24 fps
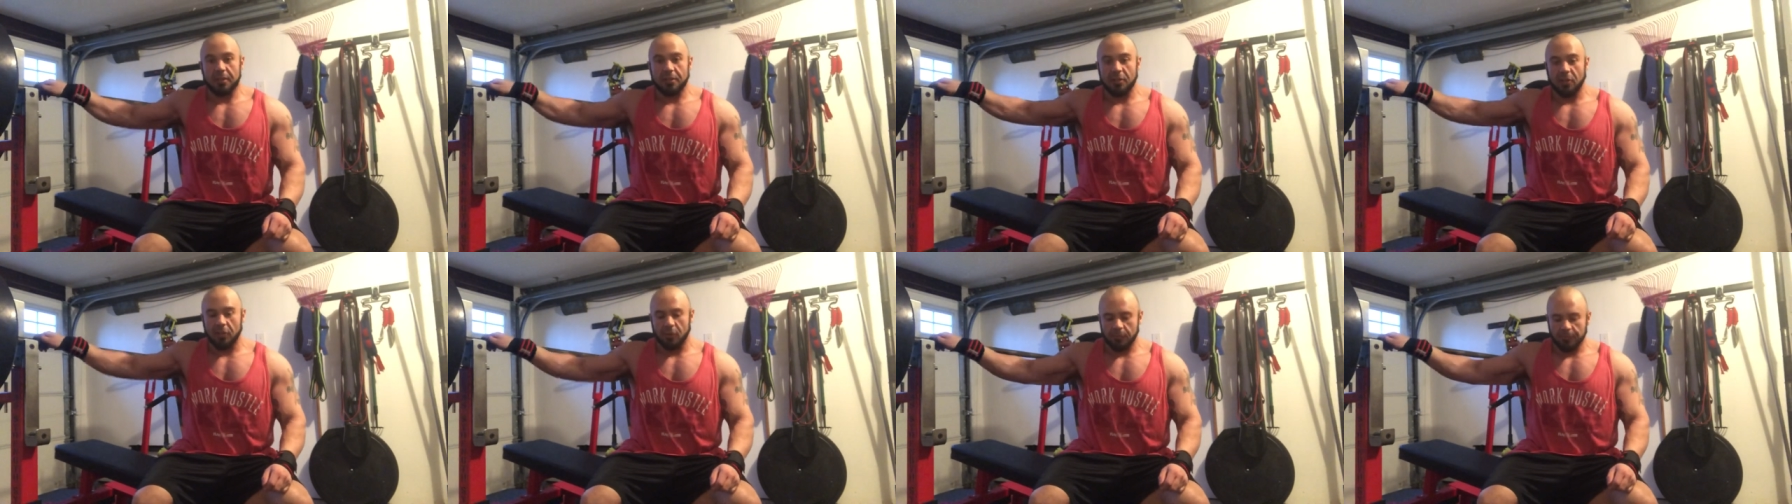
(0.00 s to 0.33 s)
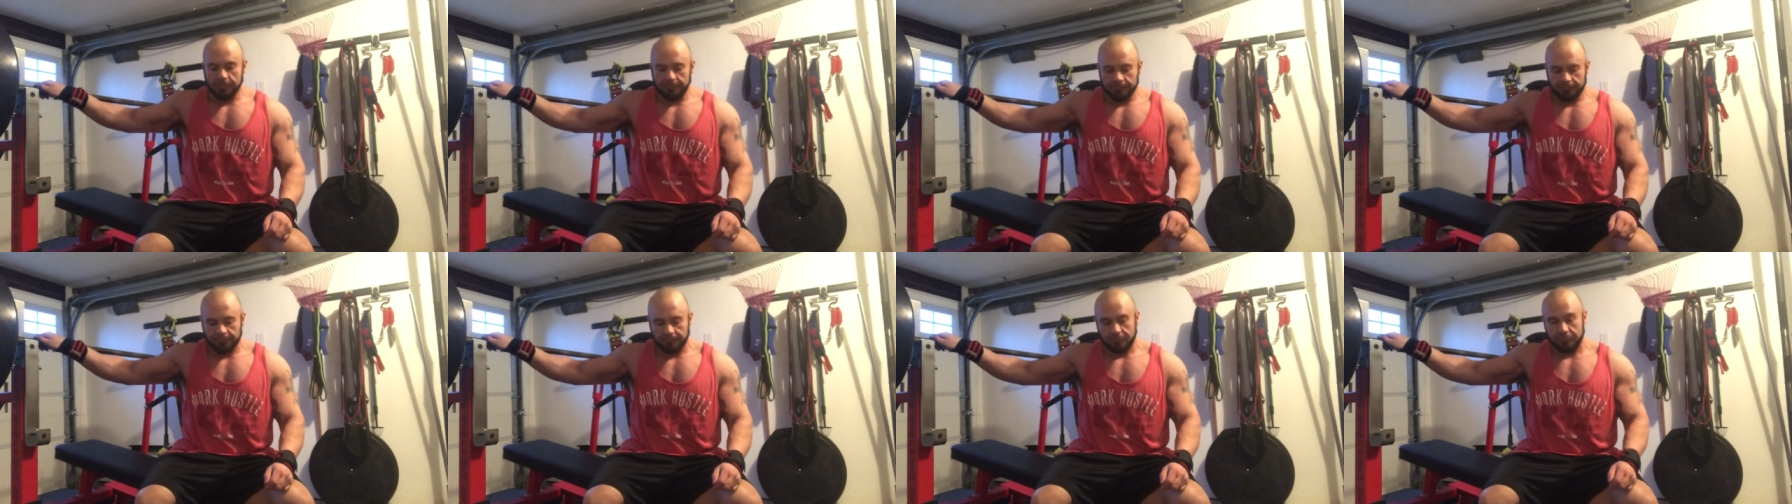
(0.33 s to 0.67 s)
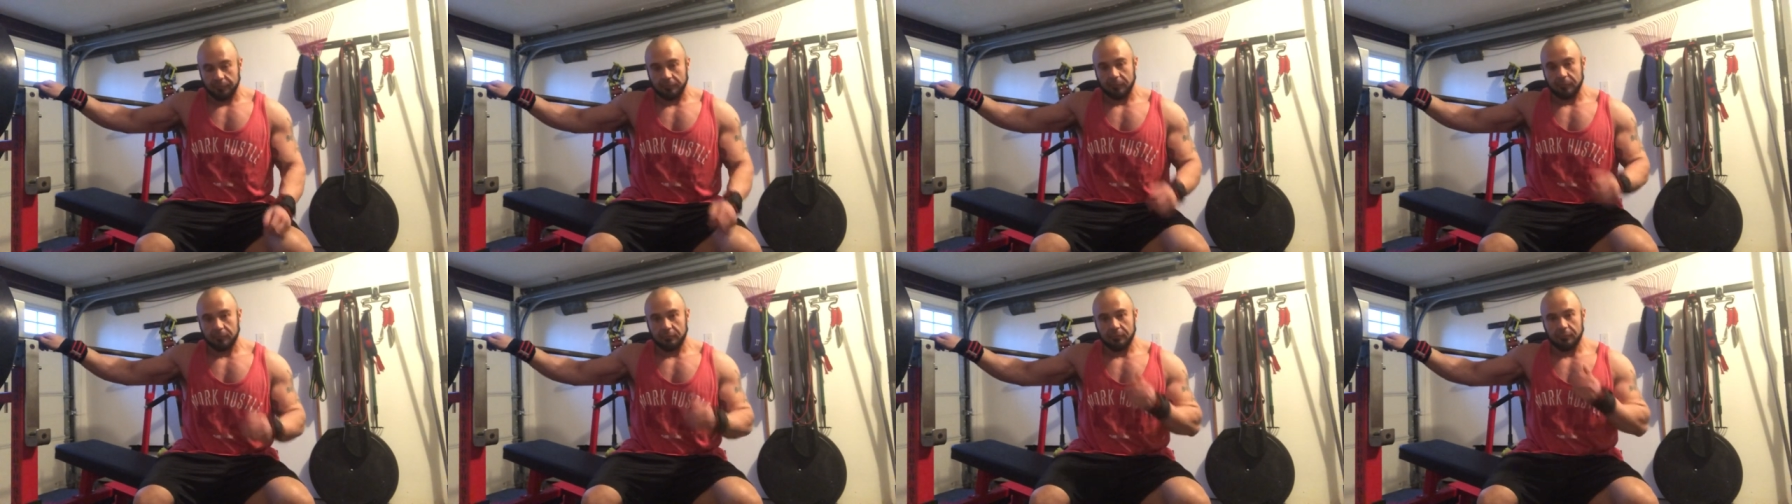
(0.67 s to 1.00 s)
So
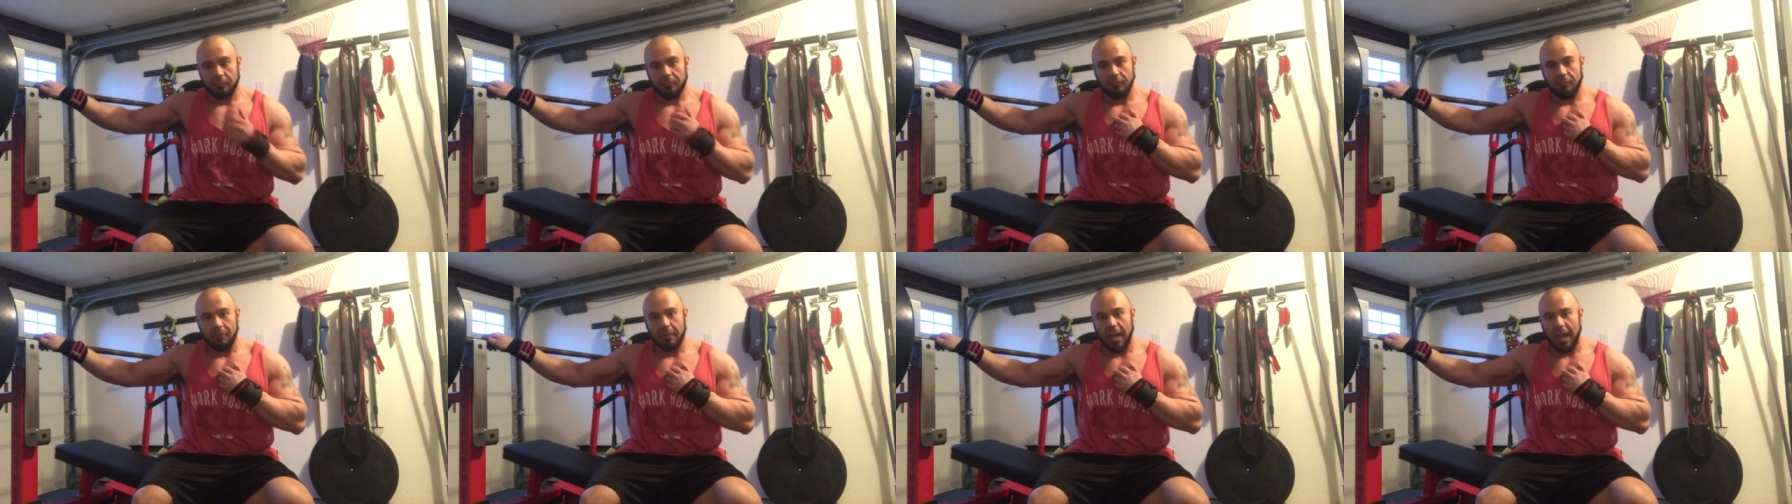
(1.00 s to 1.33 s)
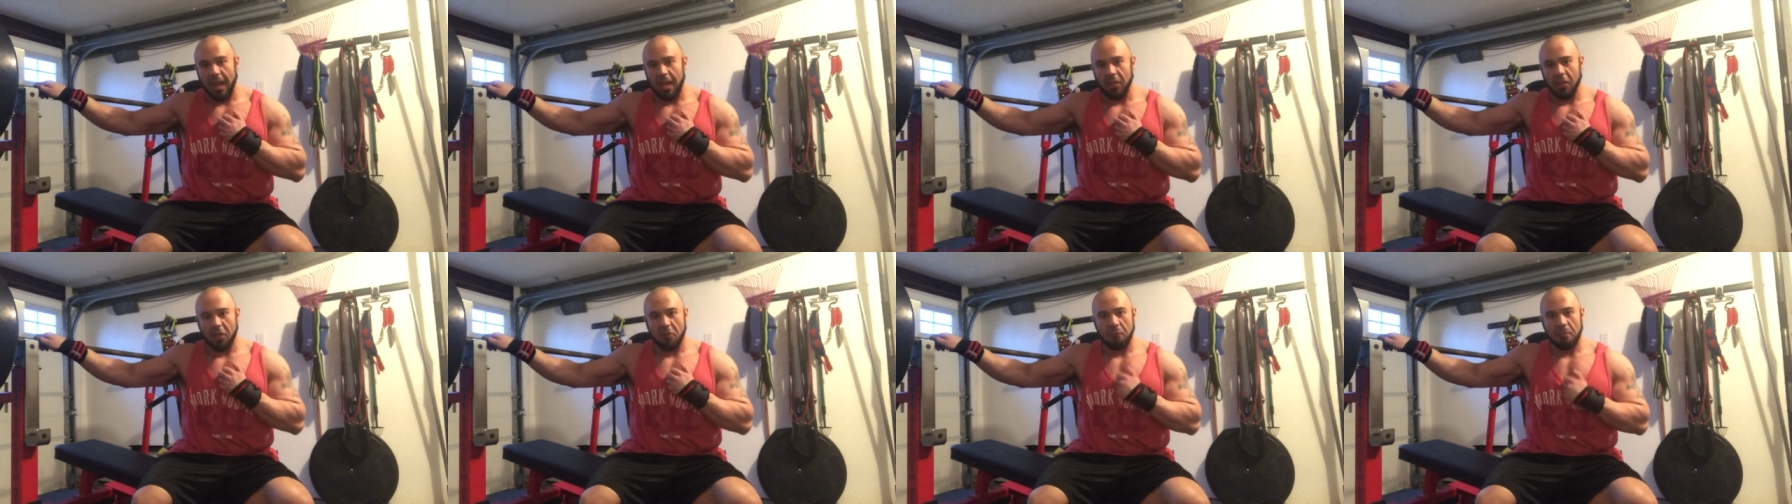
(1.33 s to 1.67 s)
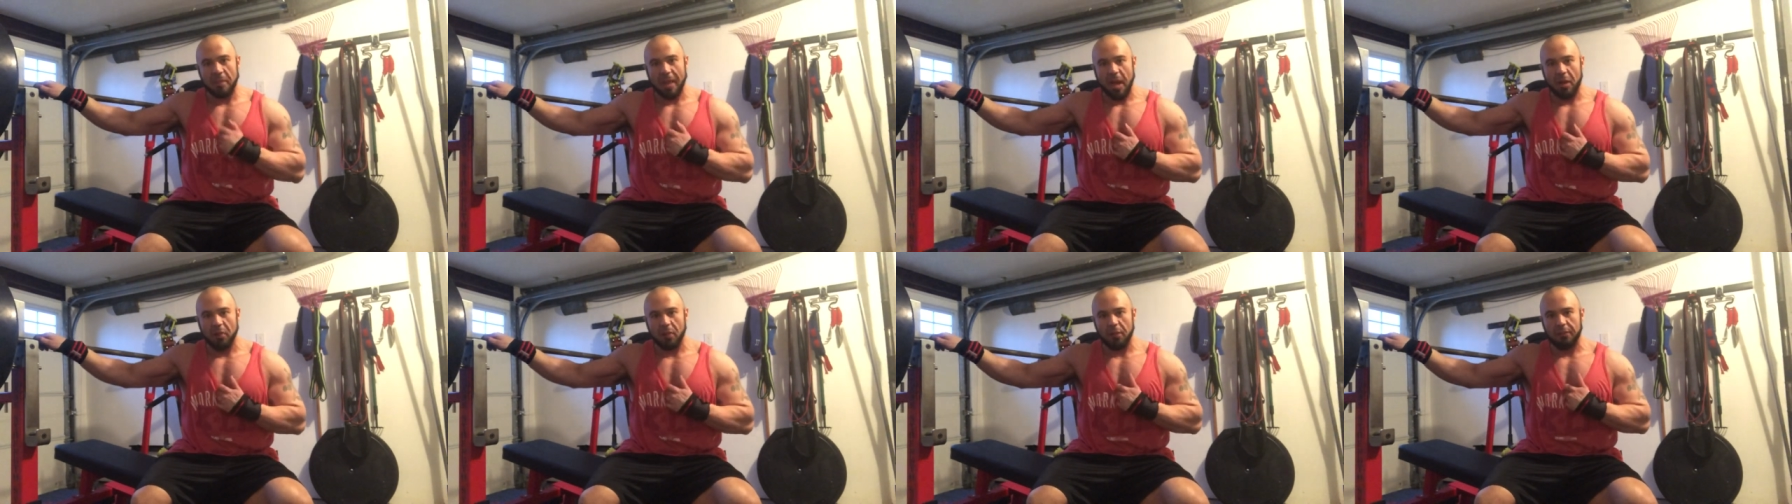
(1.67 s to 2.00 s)
I love
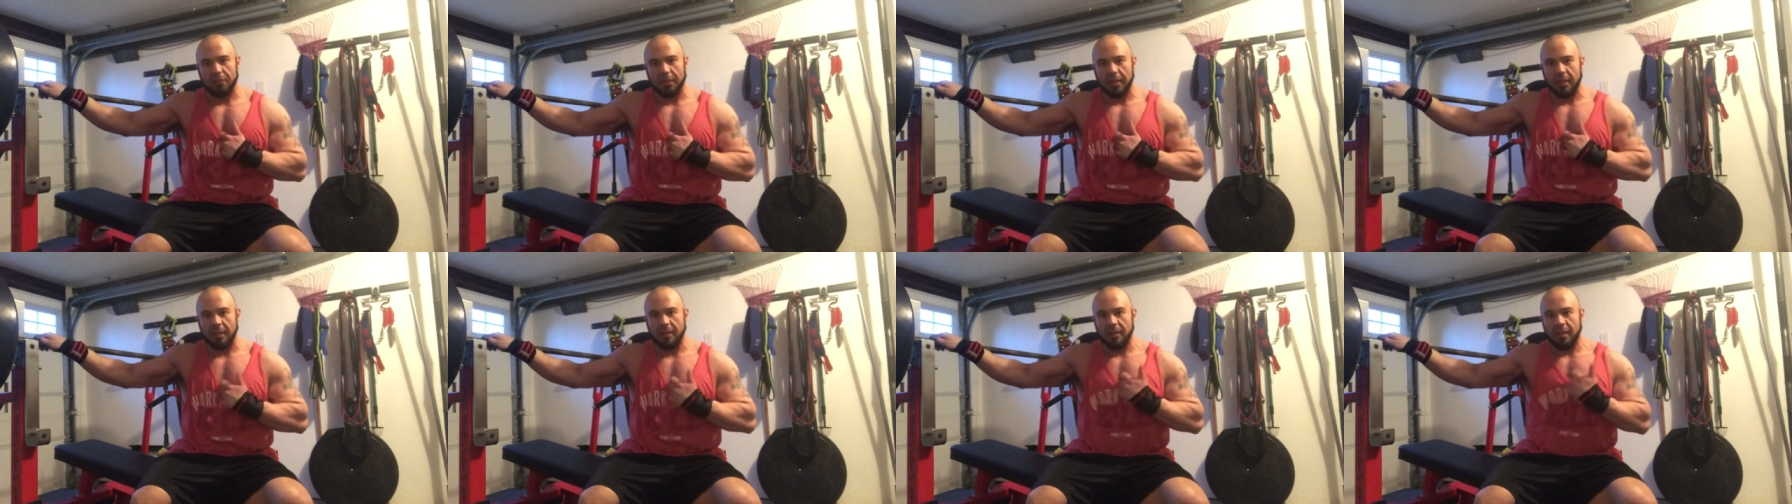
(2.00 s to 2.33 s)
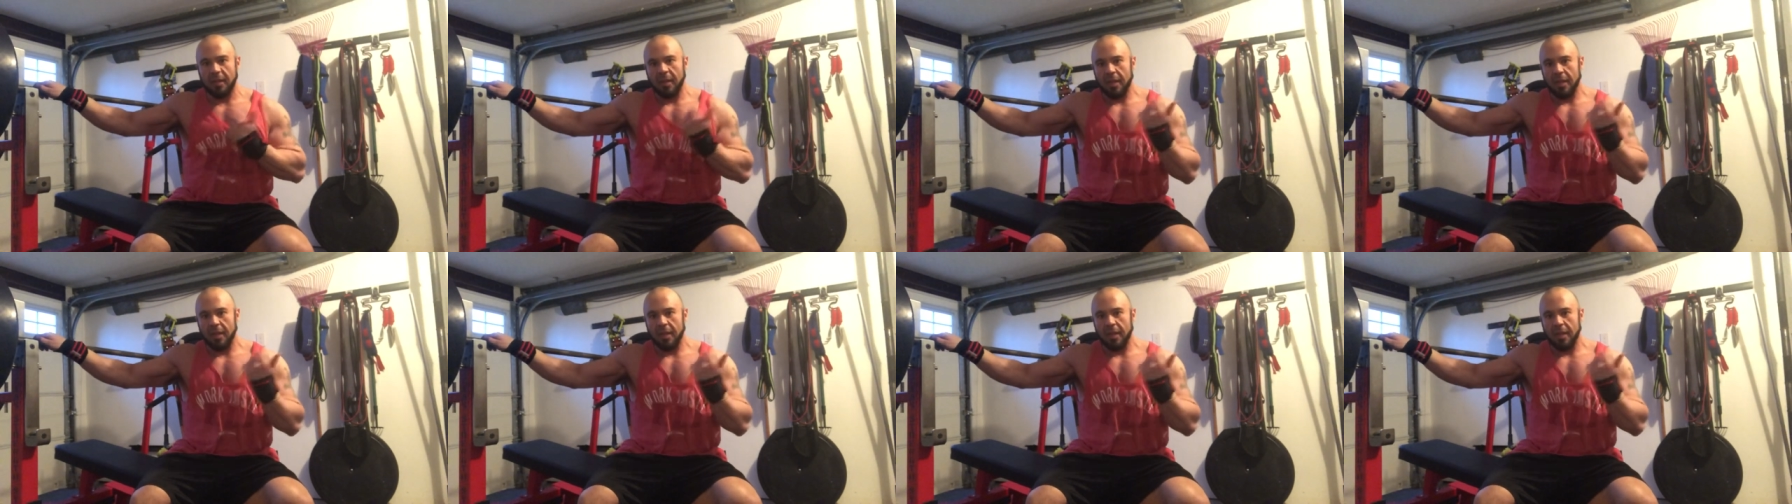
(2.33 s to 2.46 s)
powerlifting.